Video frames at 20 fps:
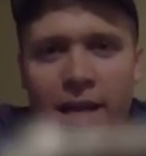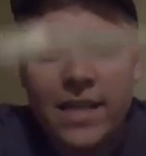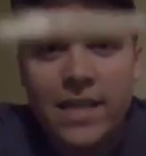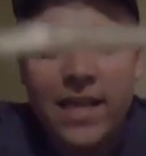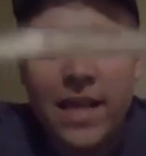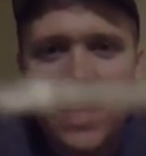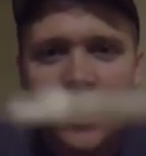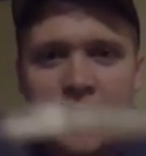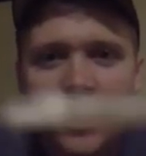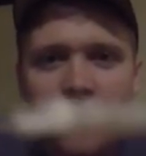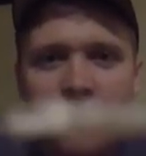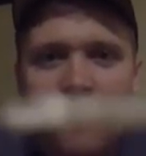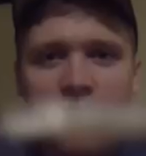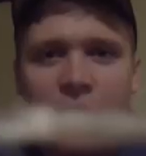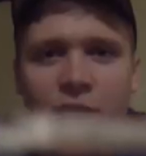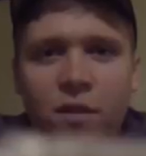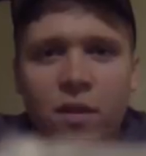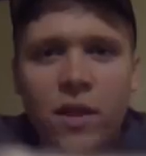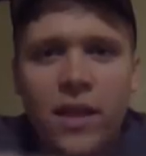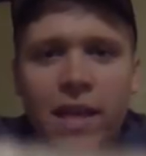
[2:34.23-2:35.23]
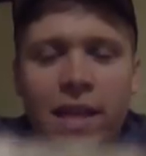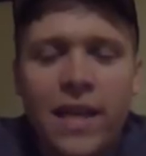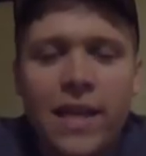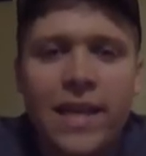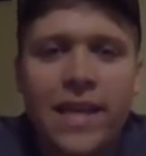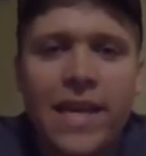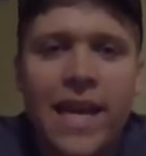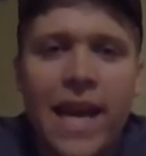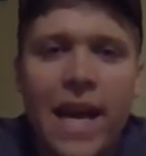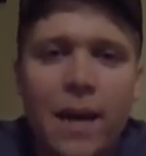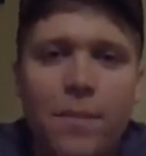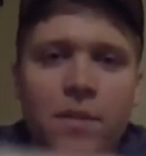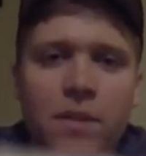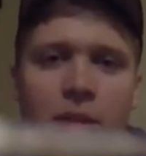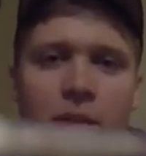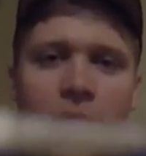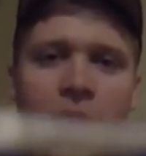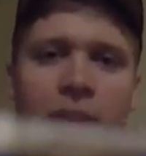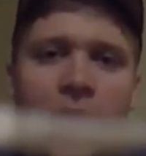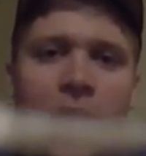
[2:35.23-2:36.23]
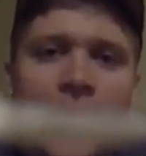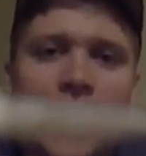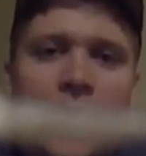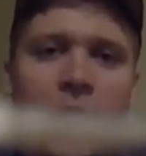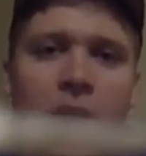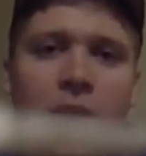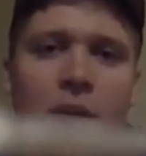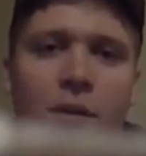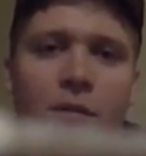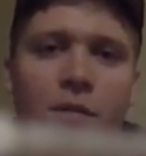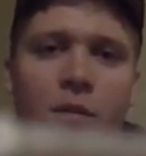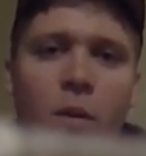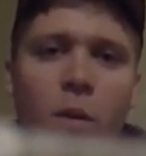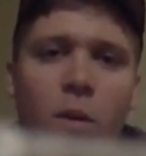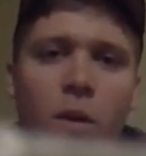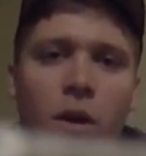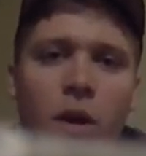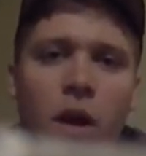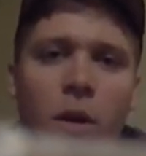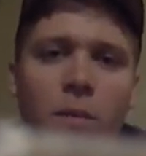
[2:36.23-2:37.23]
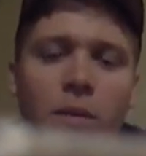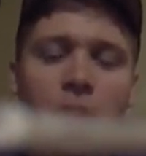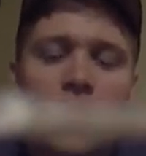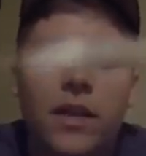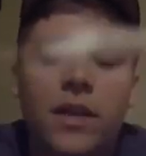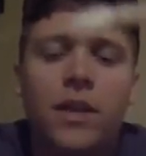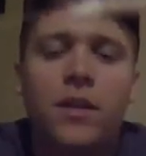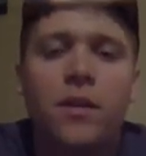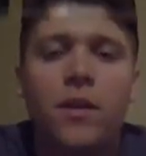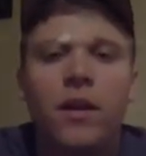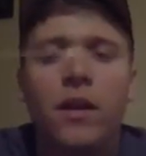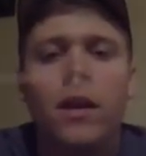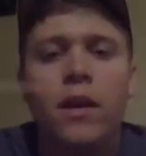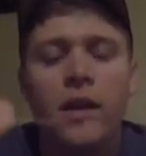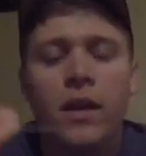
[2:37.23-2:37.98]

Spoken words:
is actually fully encapsulating your fluorocarbon leader.